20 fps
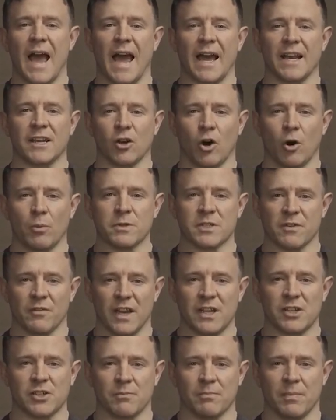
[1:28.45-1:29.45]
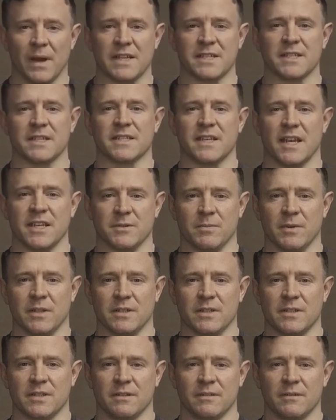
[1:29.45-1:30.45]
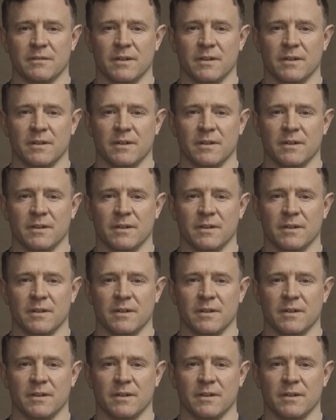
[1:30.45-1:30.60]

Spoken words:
and observation-based assessments.